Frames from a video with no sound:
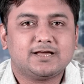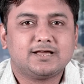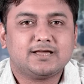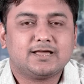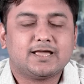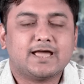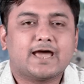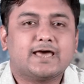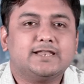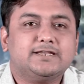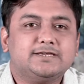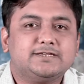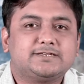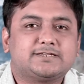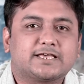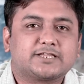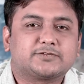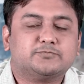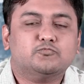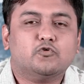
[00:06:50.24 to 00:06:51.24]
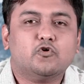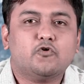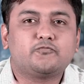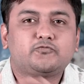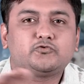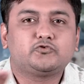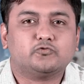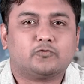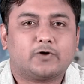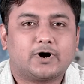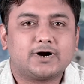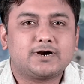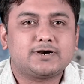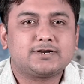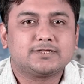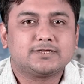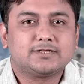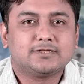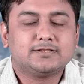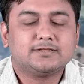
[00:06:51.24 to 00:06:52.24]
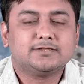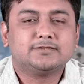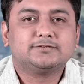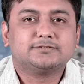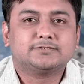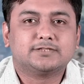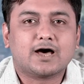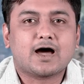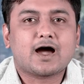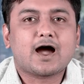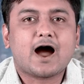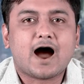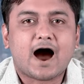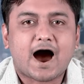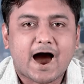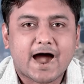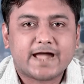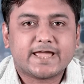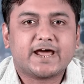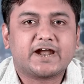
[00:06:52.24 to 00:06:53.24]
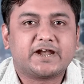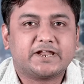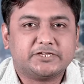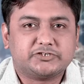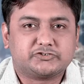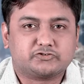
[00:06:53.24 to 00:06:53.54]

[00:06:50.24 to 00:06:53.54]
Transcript: and it has moved toward the higher age